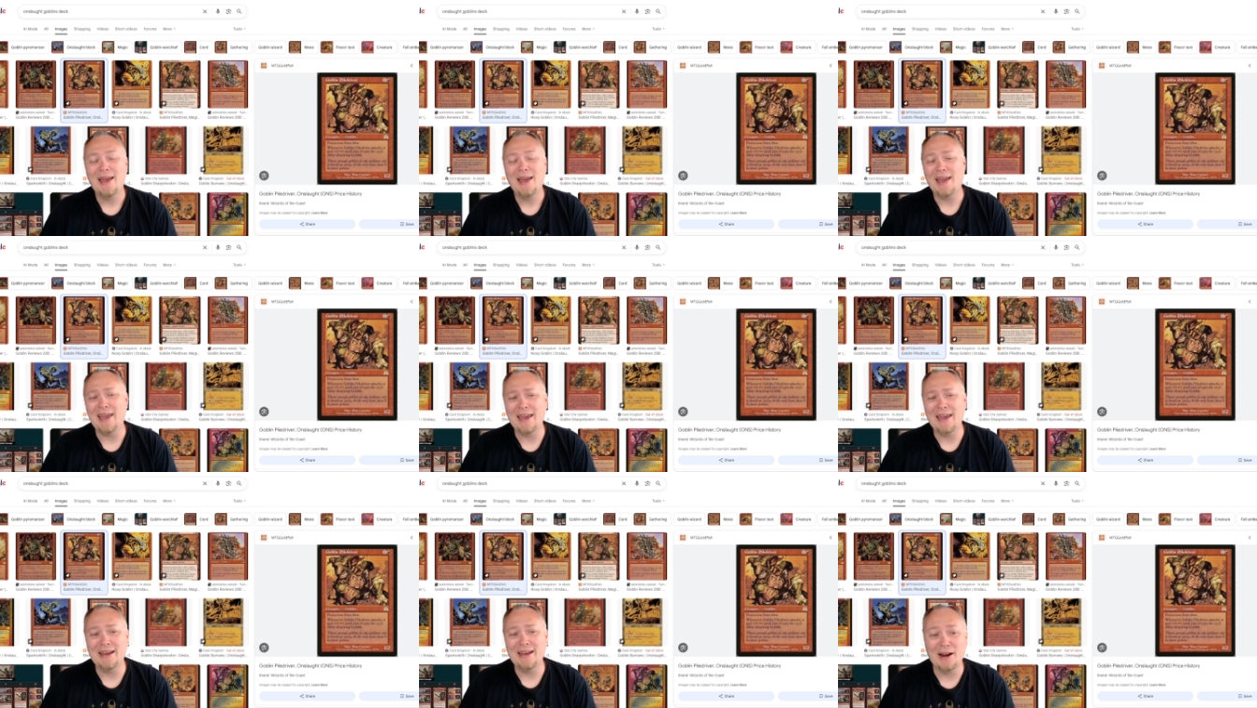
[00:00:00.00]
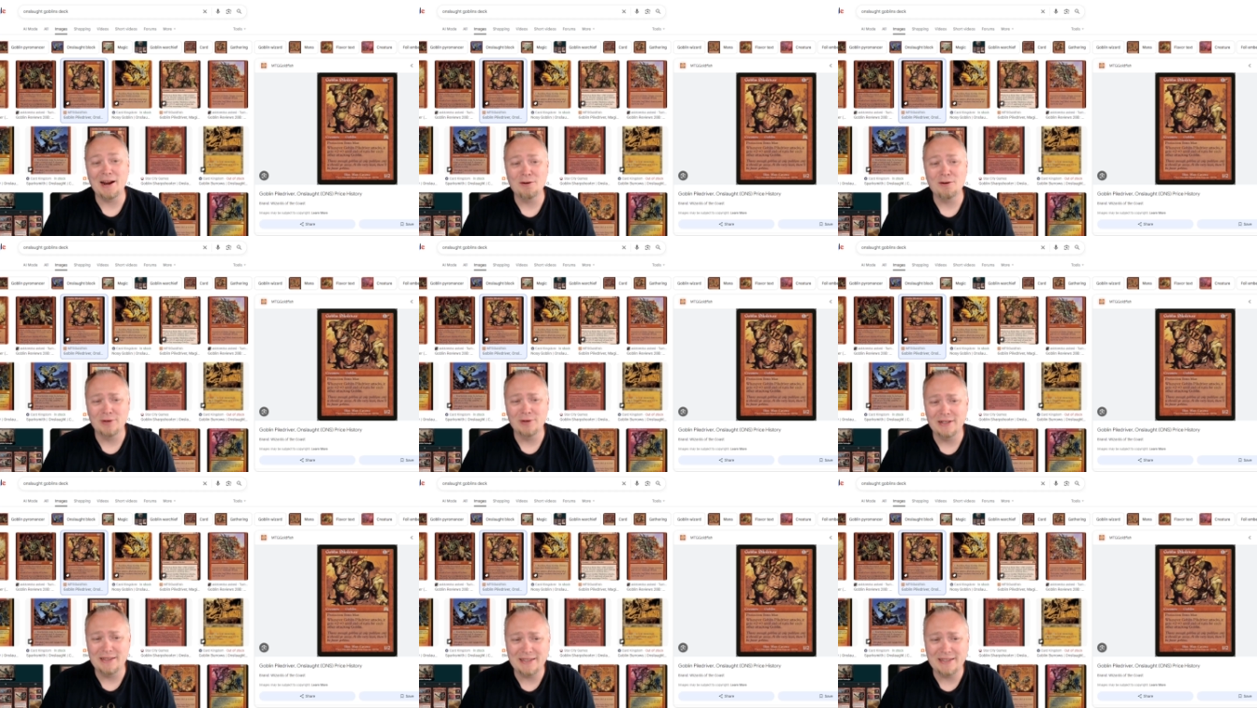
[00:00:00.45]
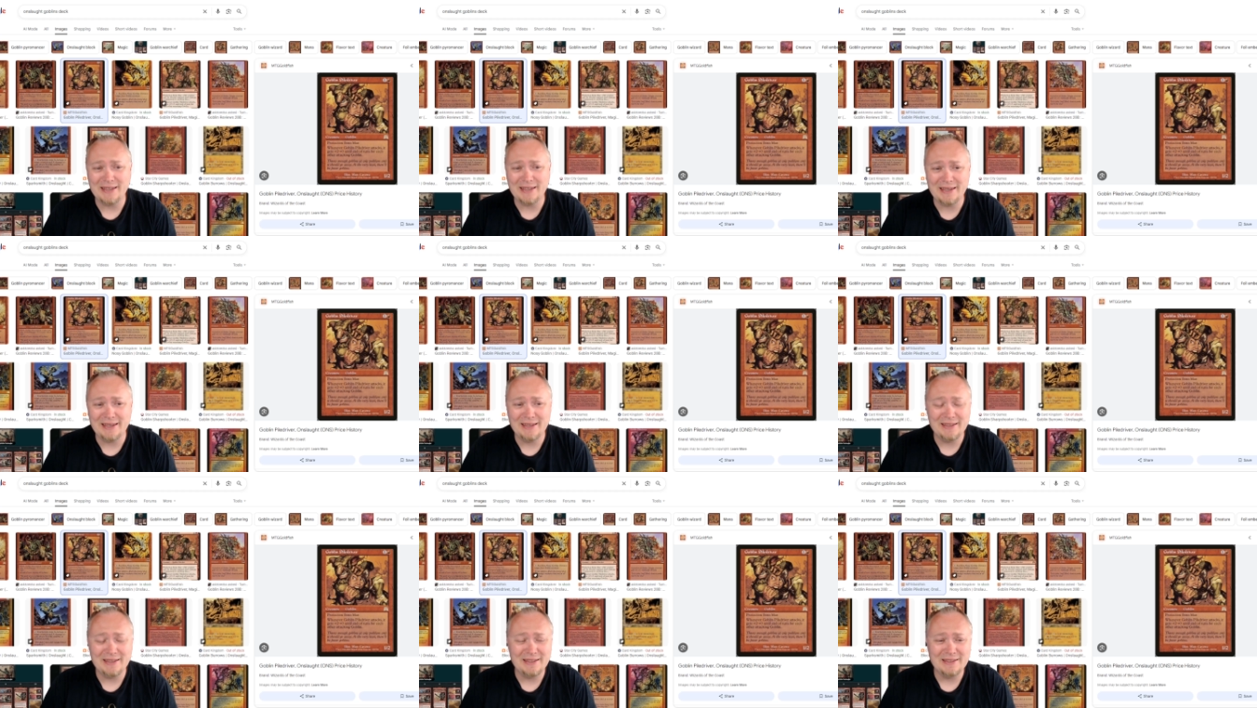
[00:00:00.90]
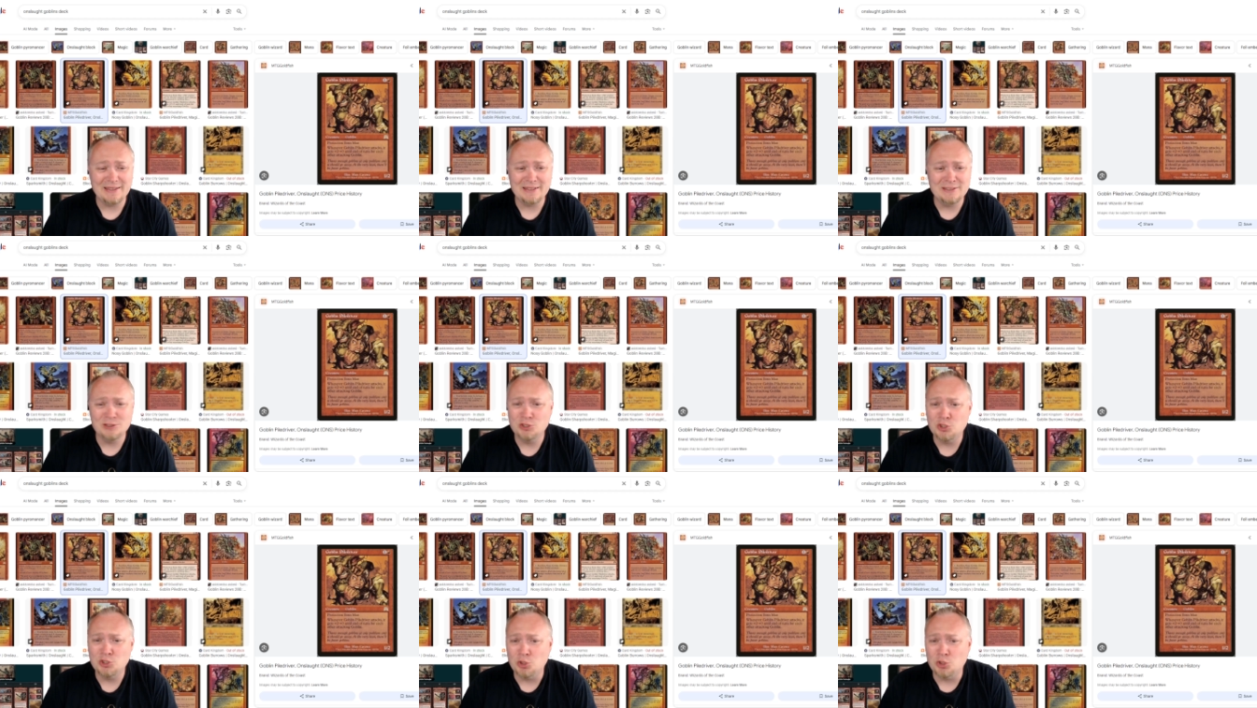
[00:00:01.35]
and I really
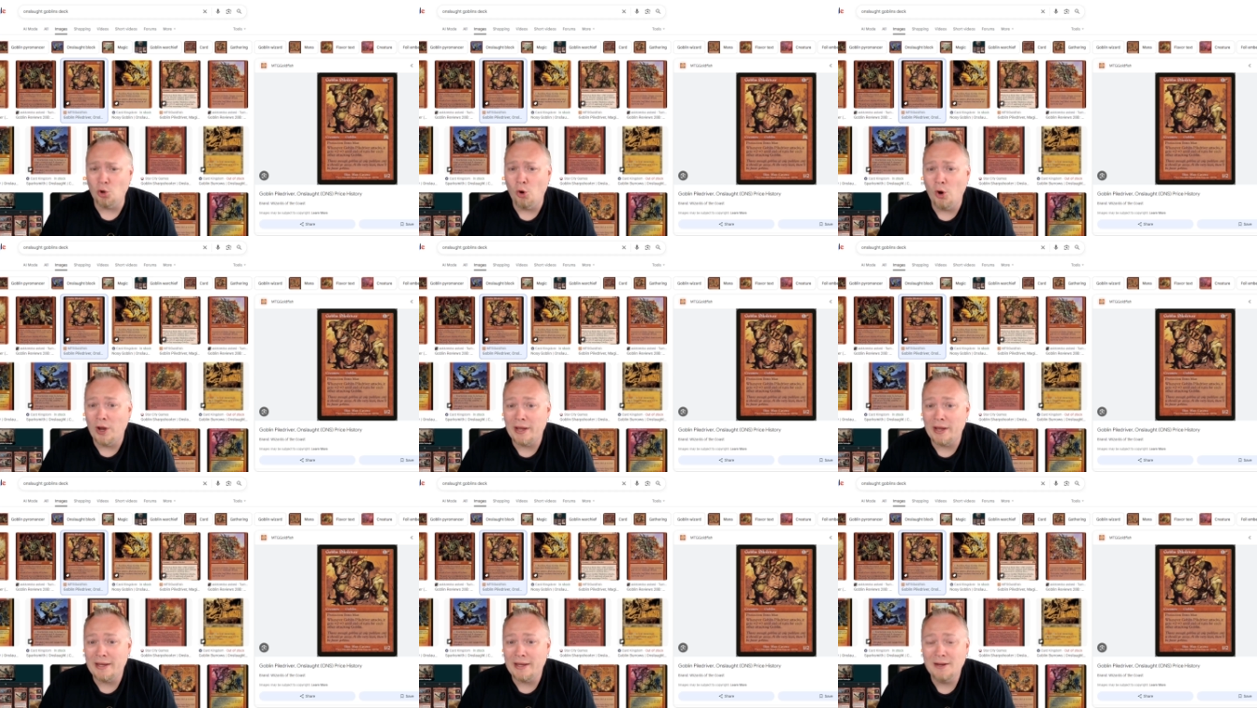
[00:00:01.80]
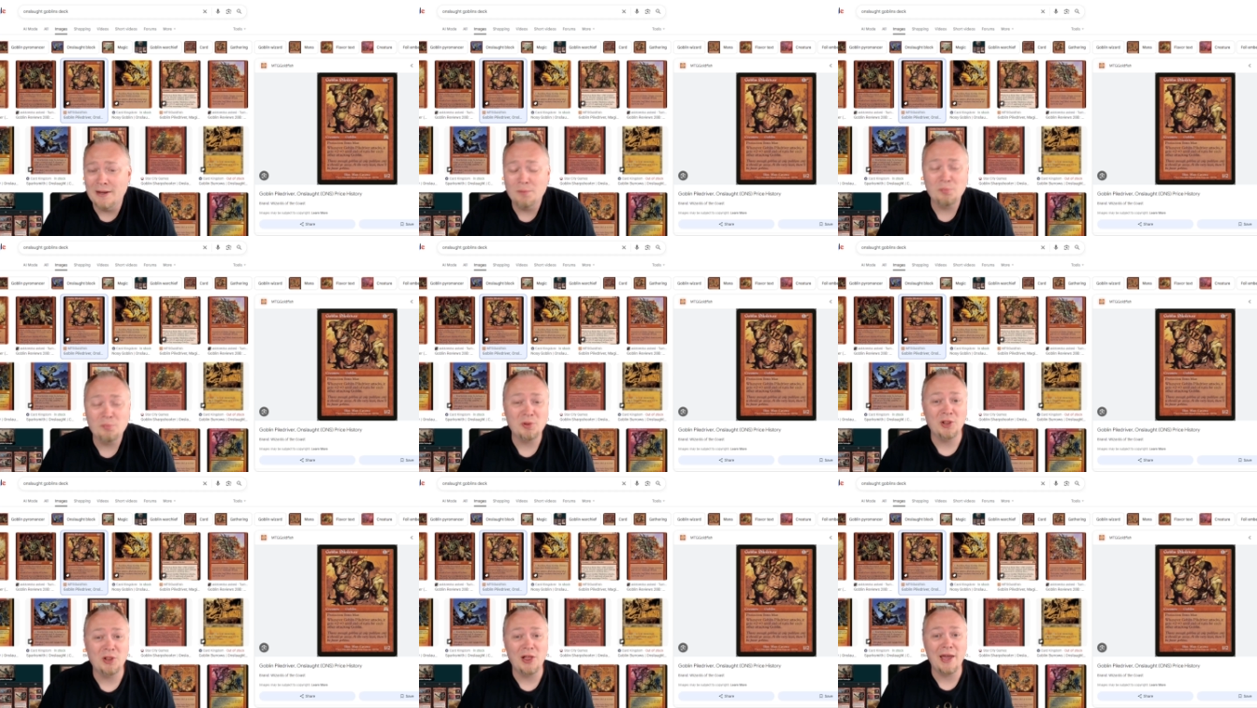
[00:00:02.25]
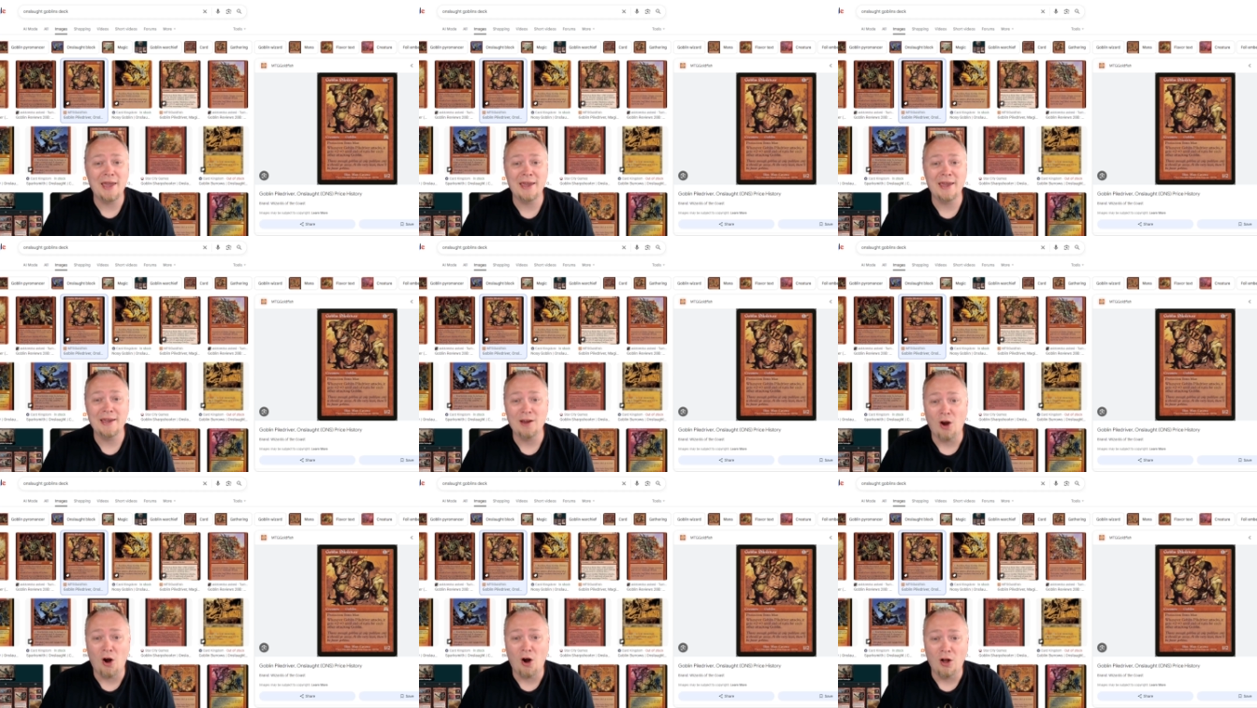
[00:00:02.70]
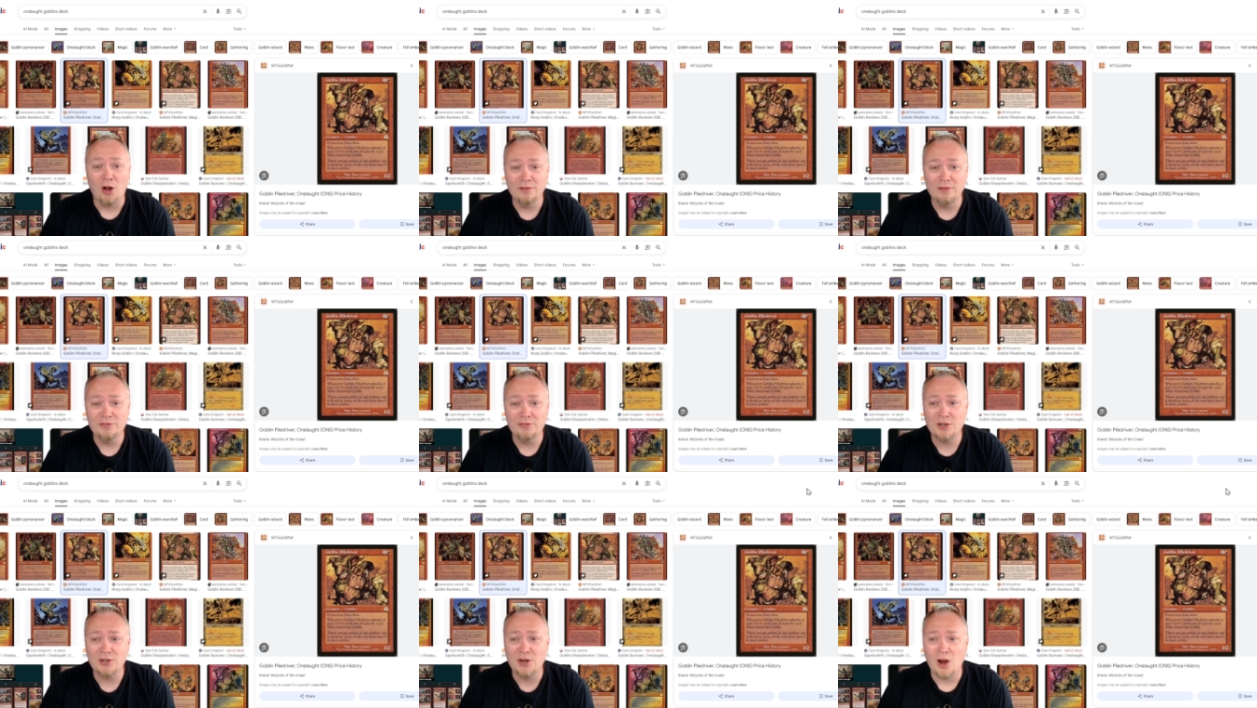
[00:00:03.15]
enjoyed playing all of
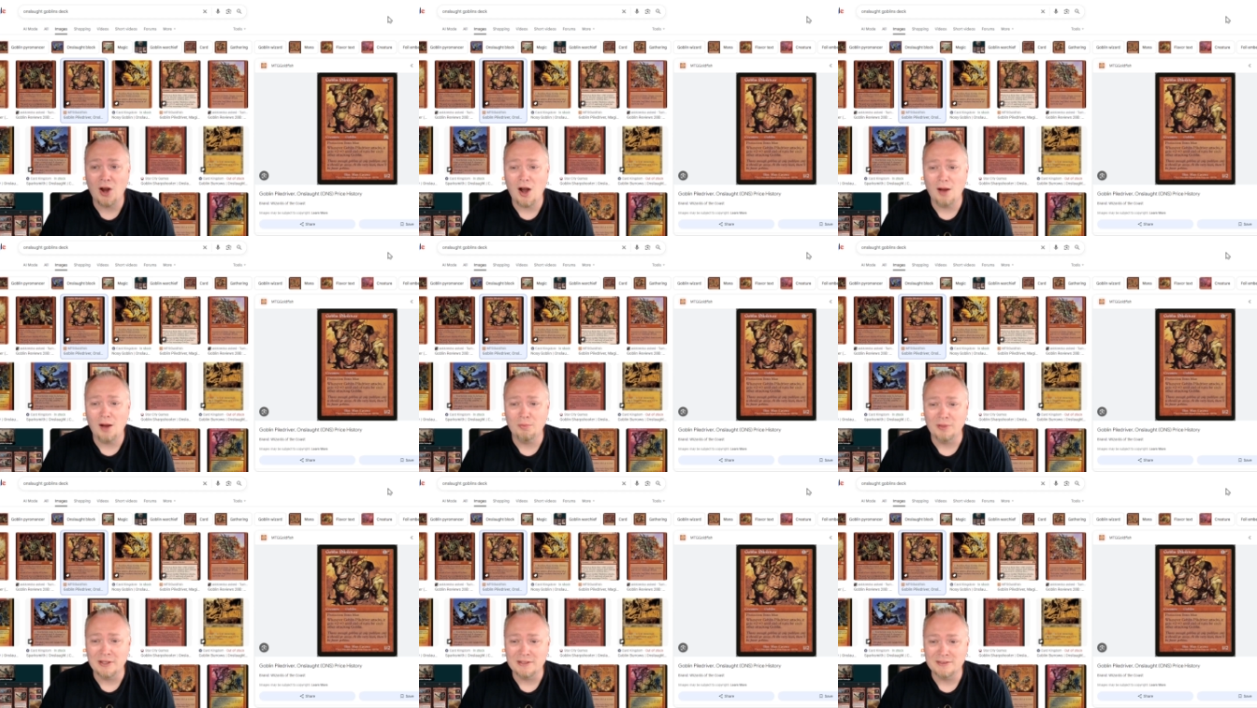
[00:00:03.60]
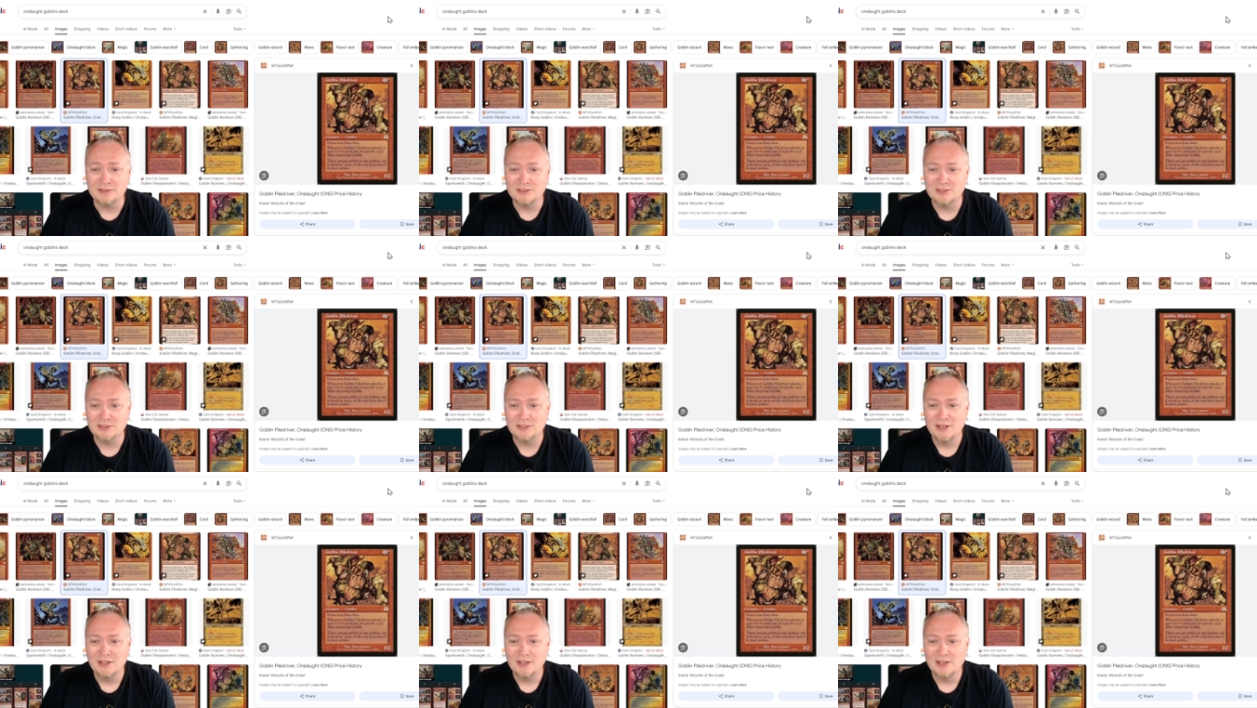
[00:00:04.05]
the goblins.